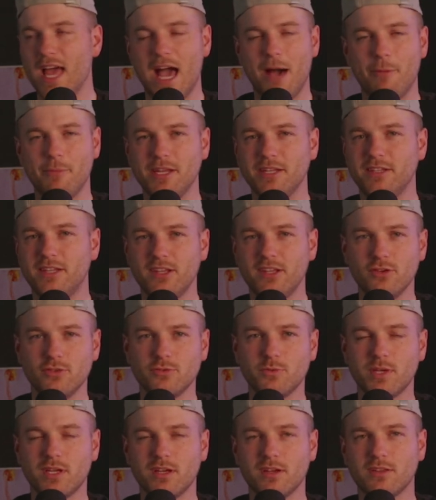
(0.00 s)
many deals
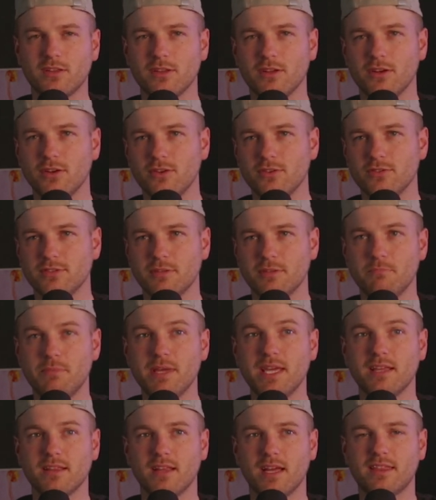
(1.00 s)
we can close and
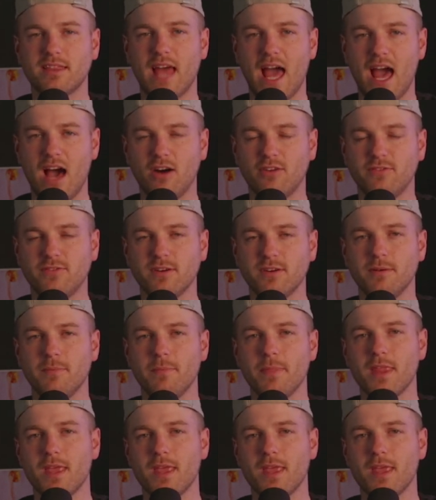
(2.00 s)
being like the alpha.